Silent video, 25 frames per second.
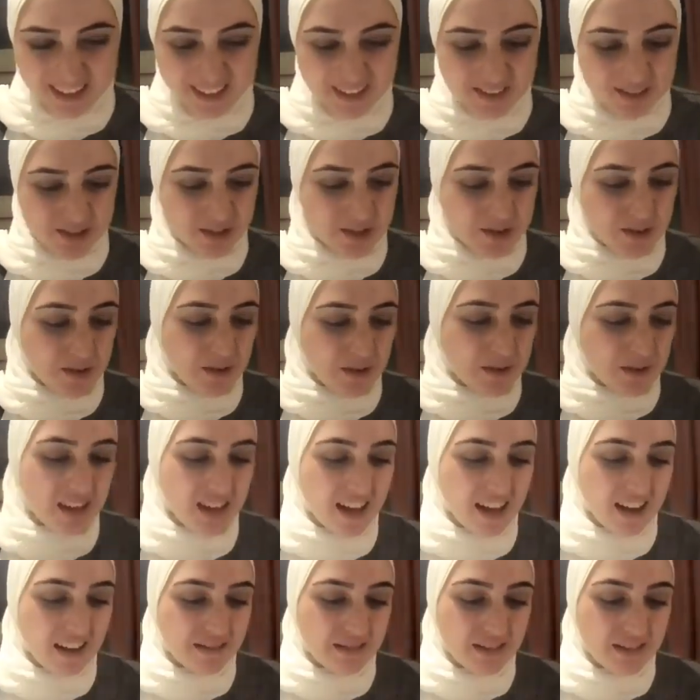So we
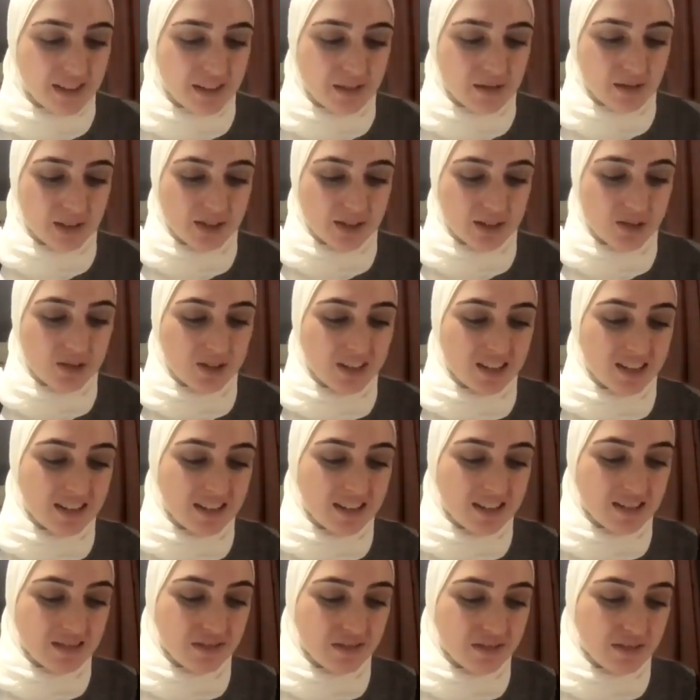have a
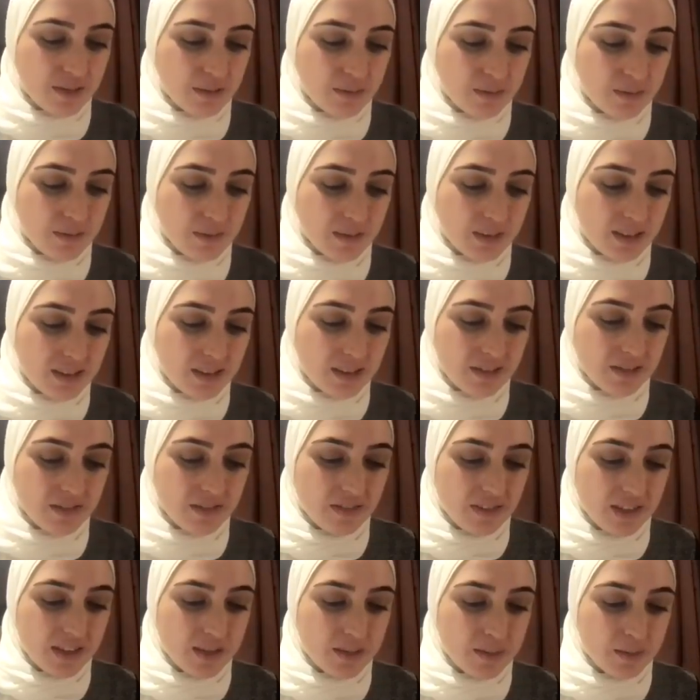question from the
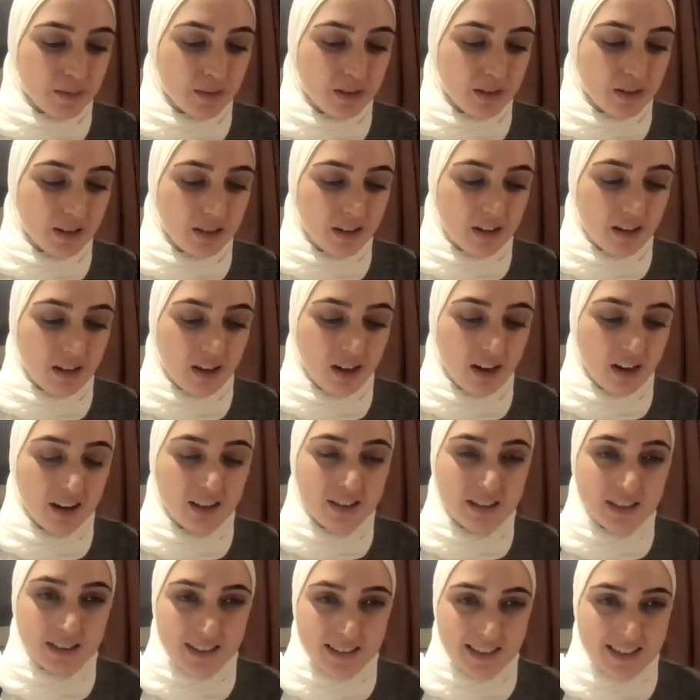Facebook
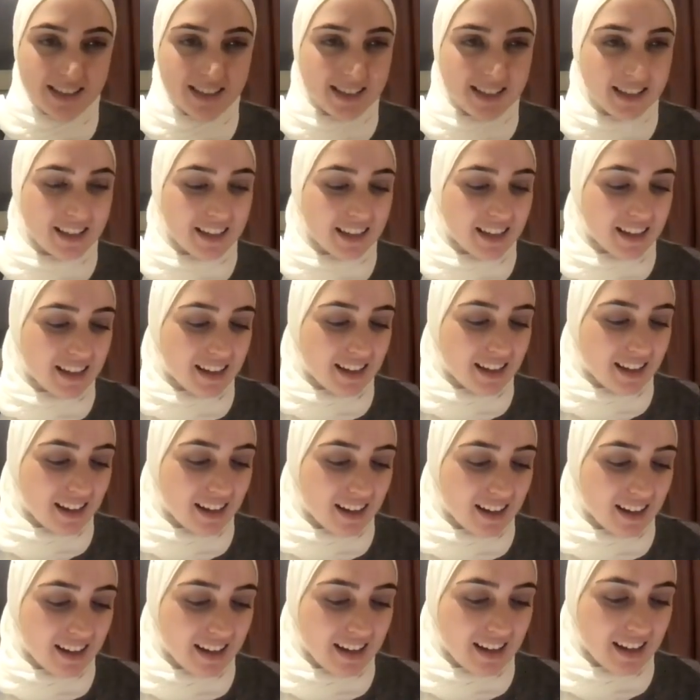audience.
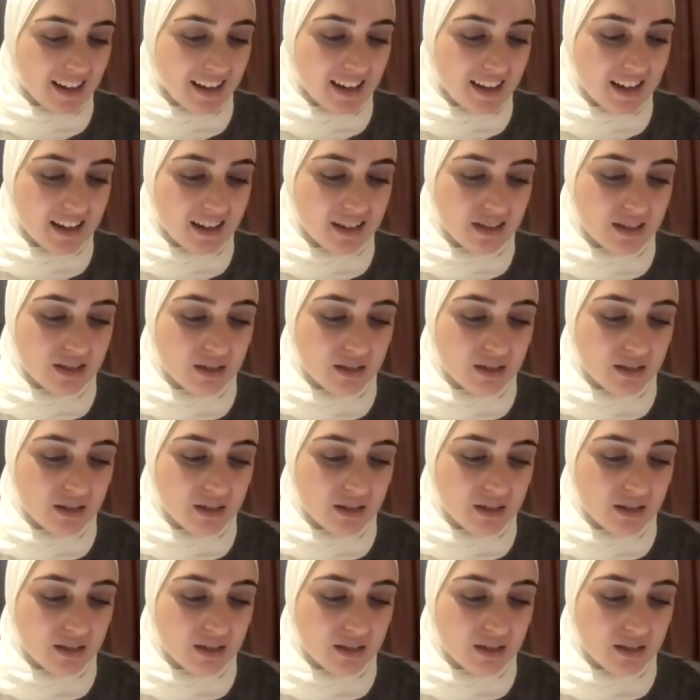Can